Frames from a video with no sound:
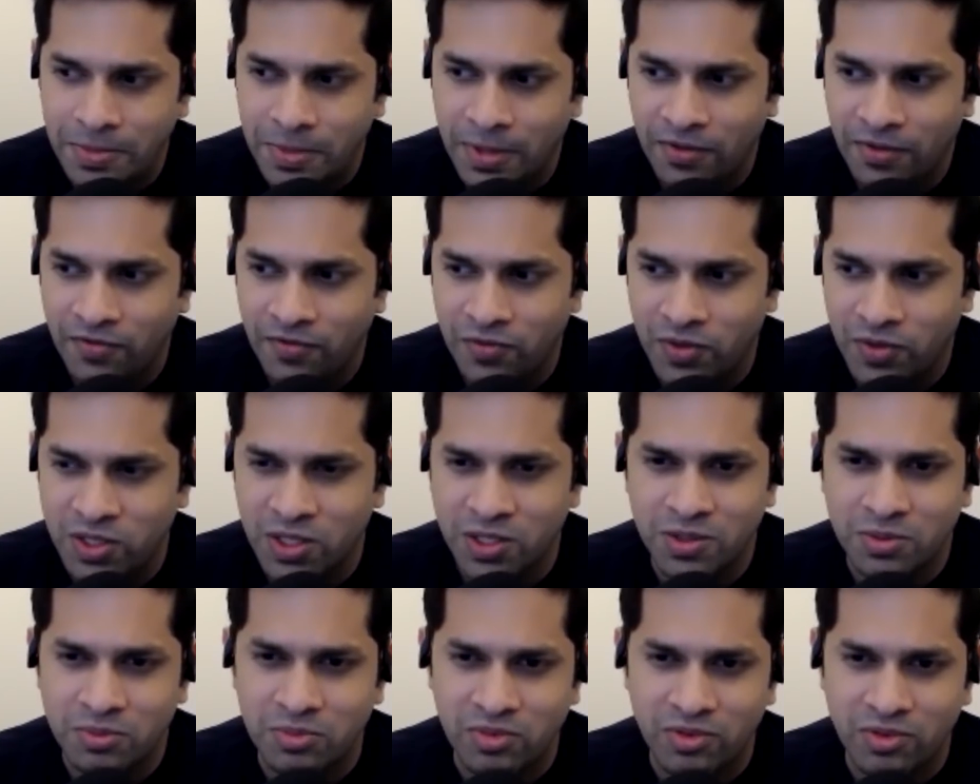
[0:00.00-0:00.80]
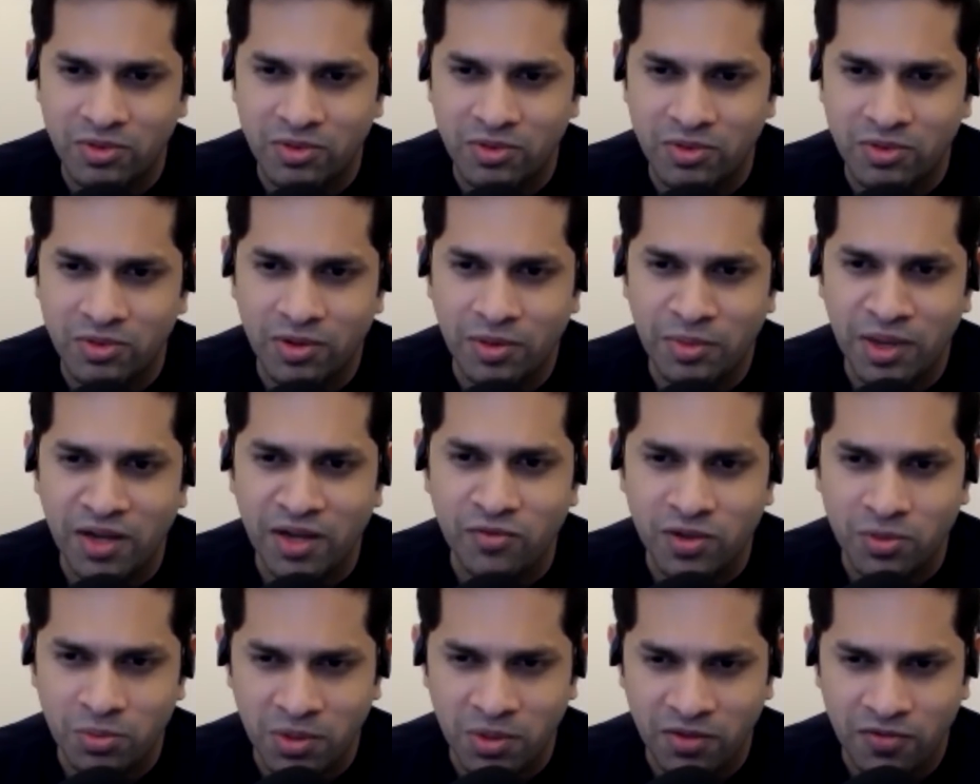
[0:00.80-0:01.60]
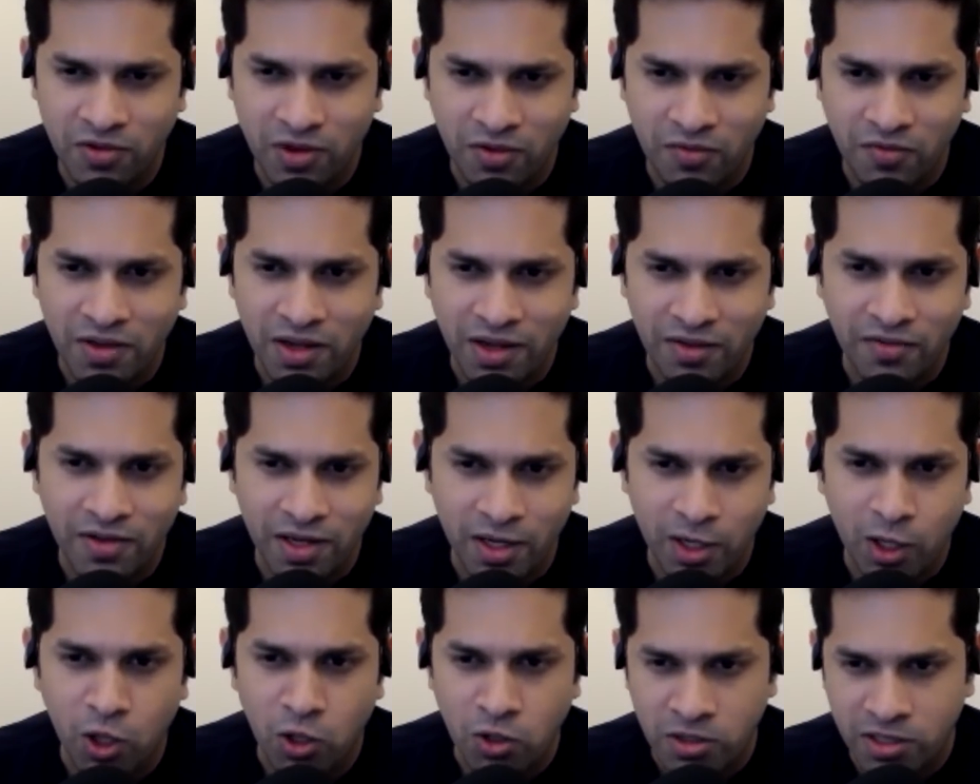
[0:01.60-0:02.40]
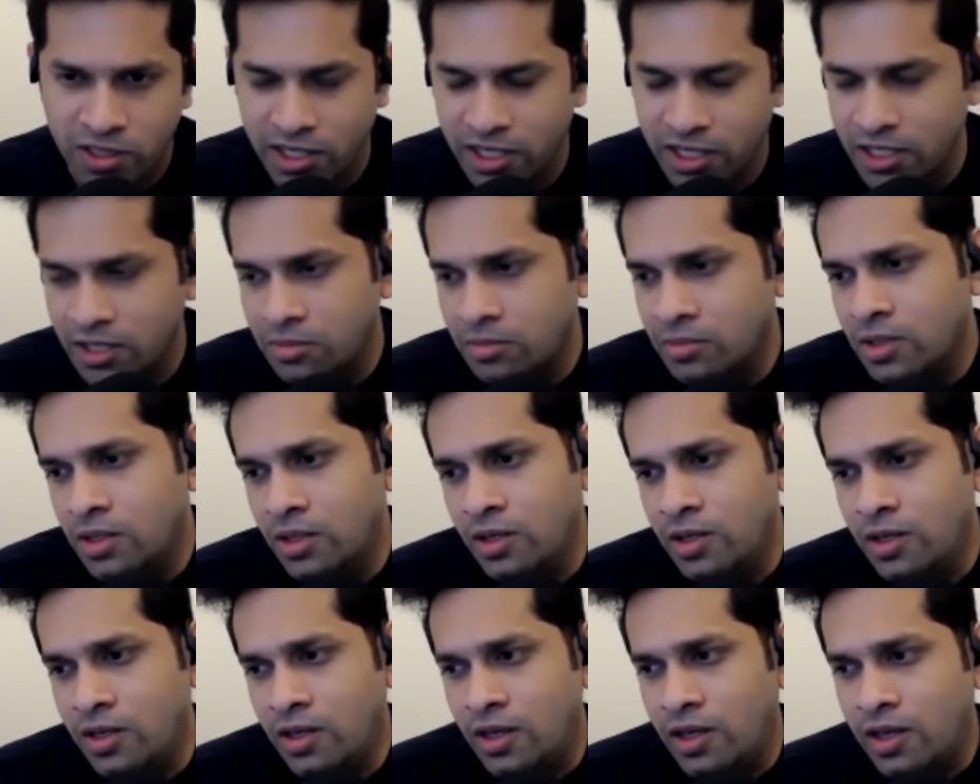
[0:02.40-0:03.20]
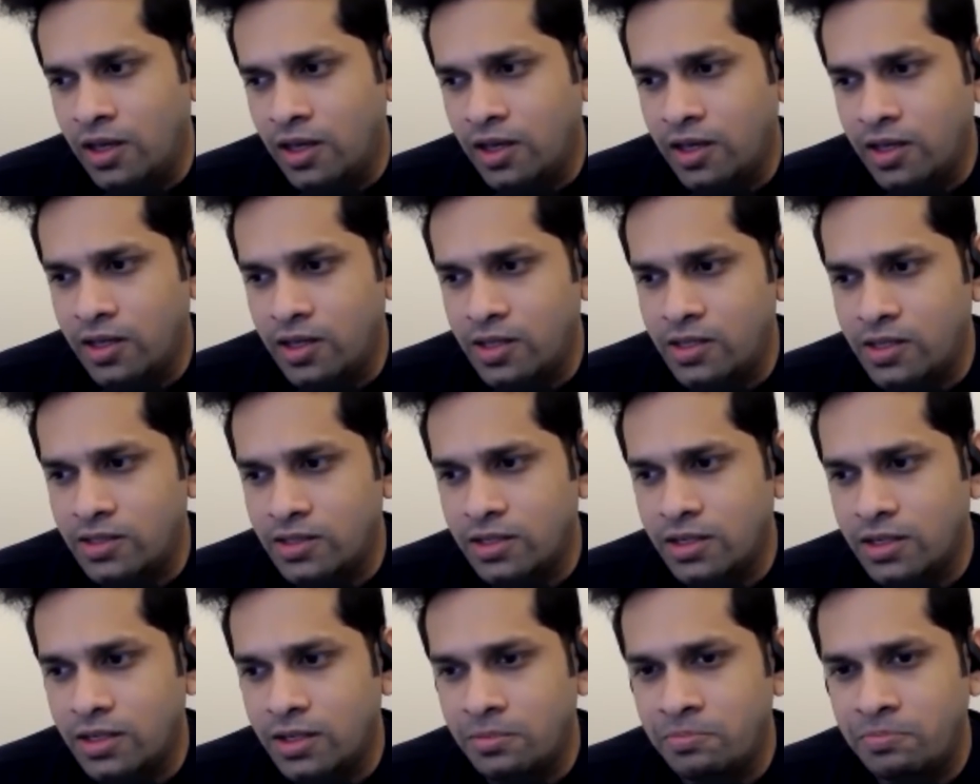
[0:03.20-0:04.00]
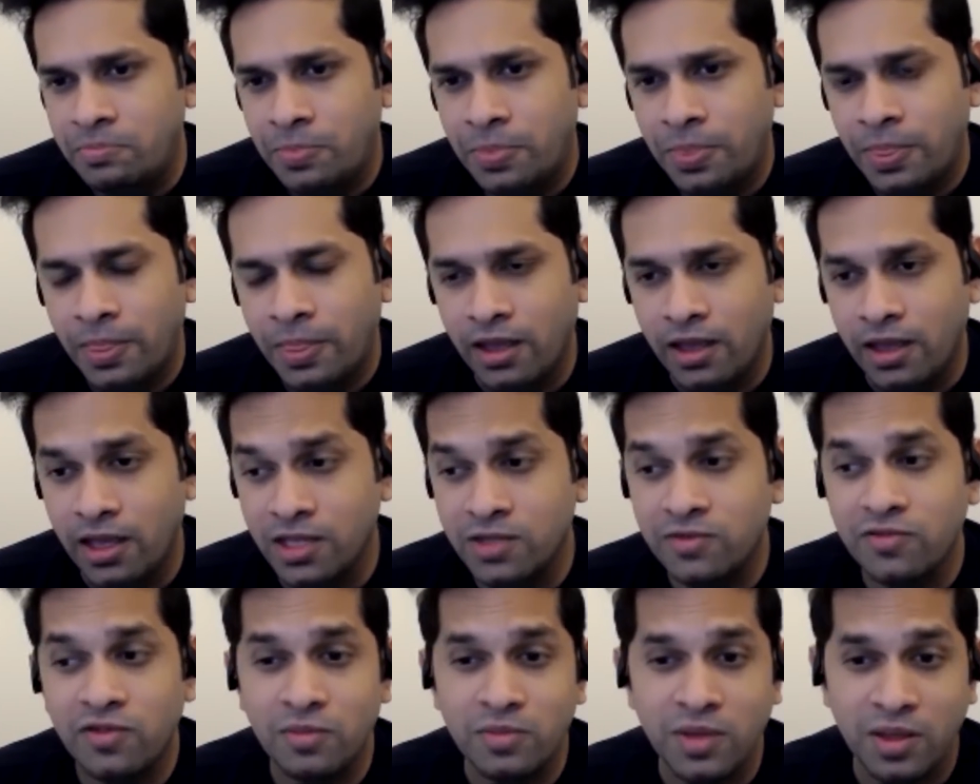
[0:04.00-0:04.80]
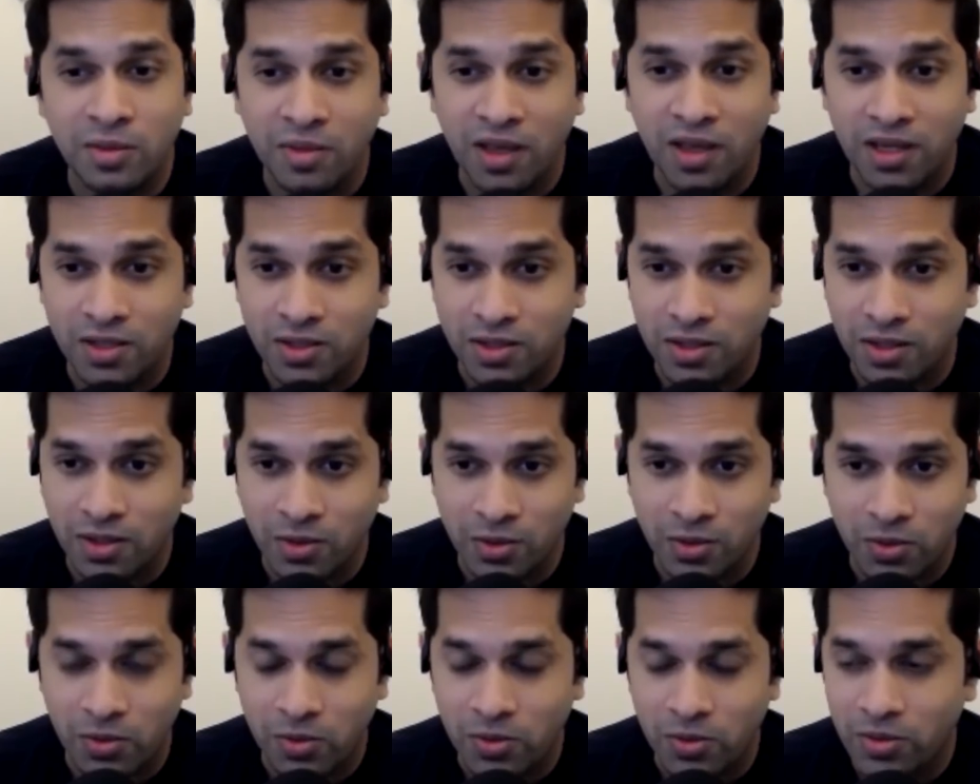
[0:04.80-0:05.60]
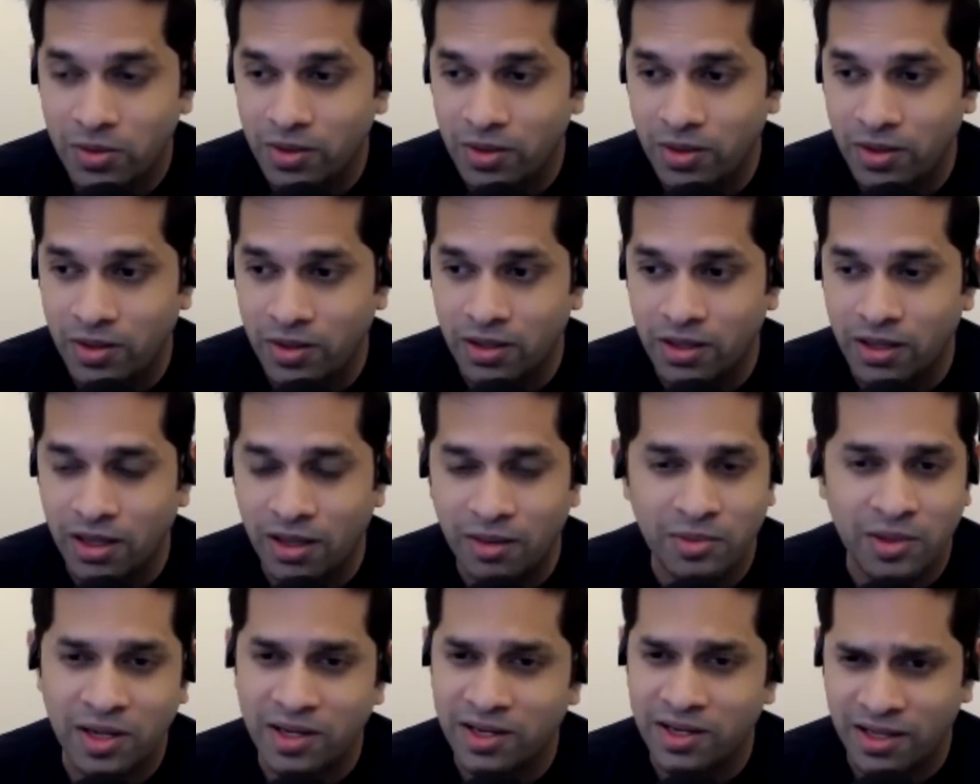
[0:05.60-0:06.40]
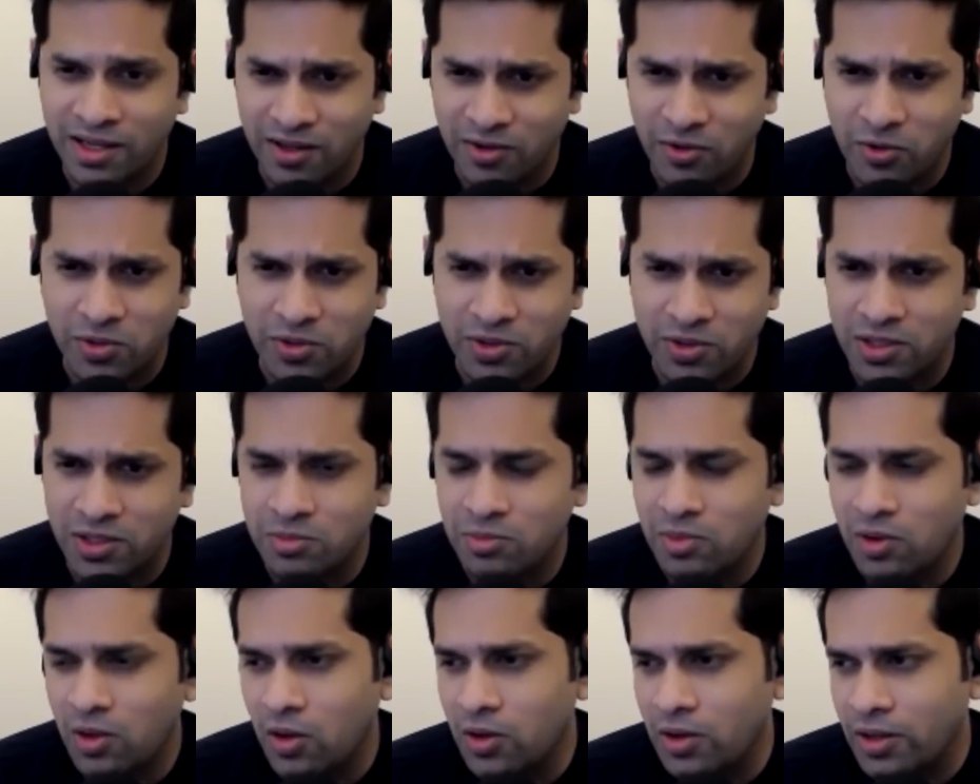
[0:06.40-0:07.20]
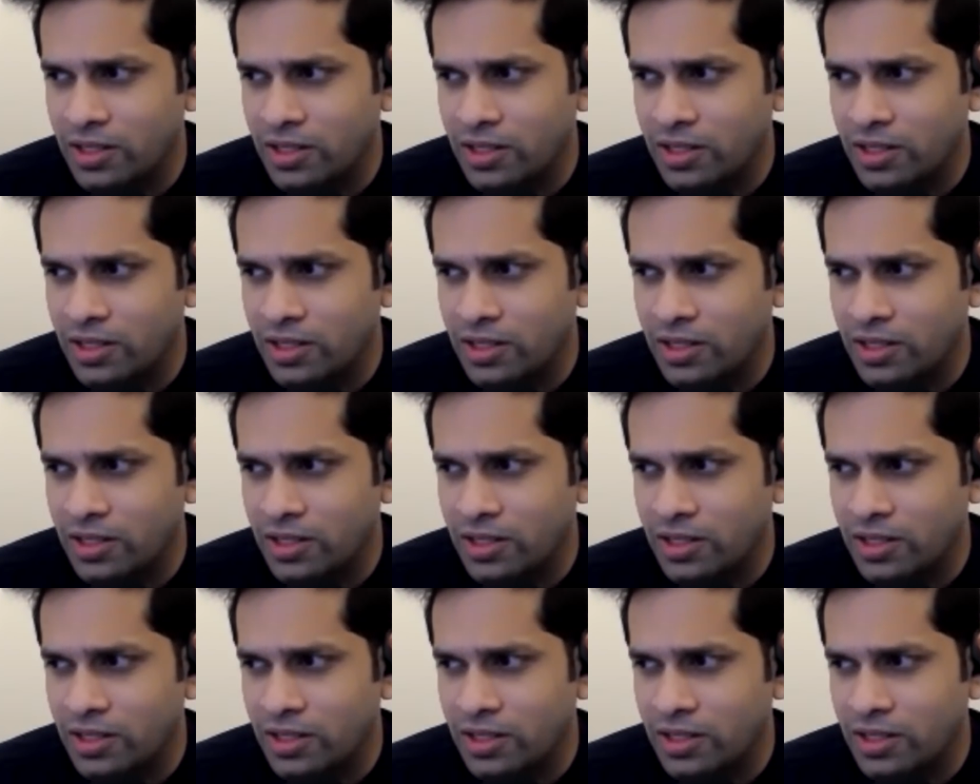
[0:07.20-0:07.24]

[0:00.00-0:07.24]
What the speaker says: which has remained with me for a very very long time, is from my manager, who apparently he wrote this blog as